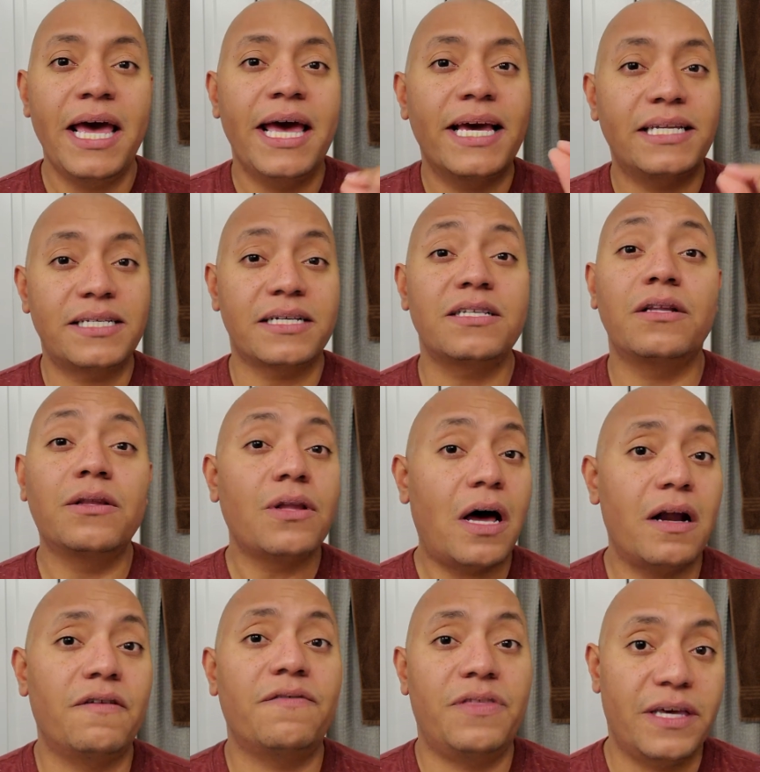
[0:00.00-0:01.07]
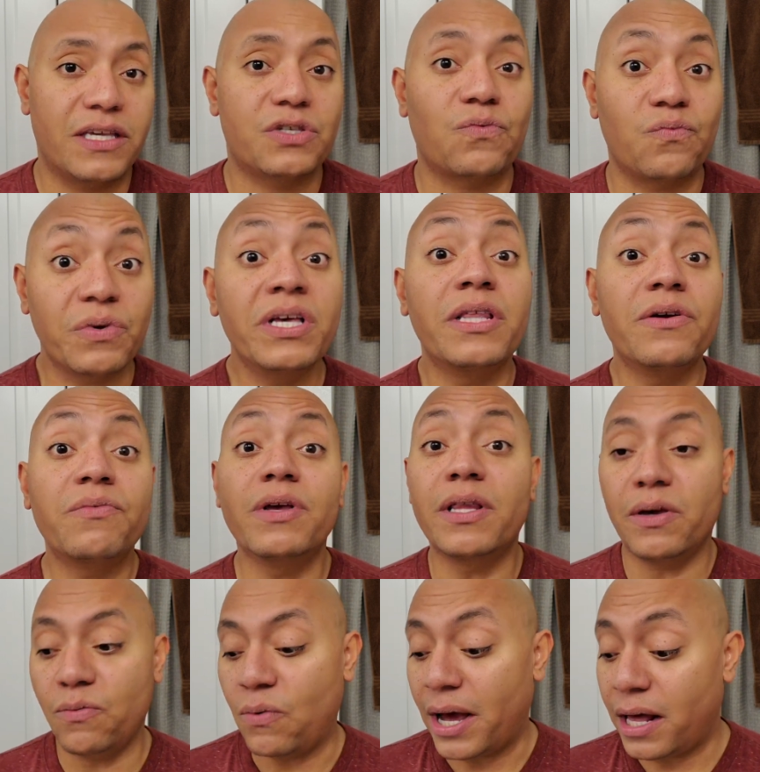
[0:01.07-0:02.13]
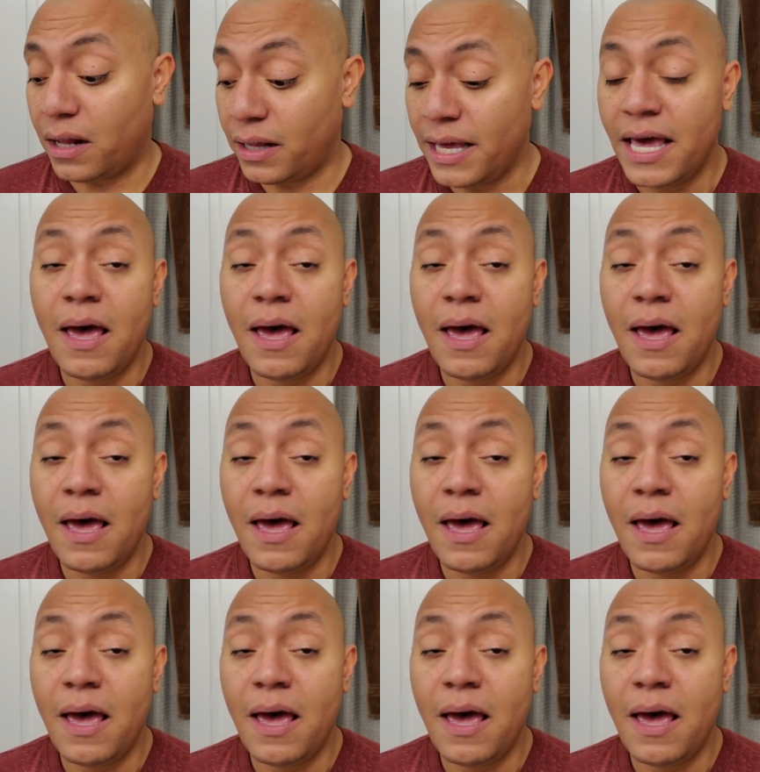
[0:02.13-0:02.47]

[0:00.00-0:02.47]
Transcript: It does a lot of things really, really well.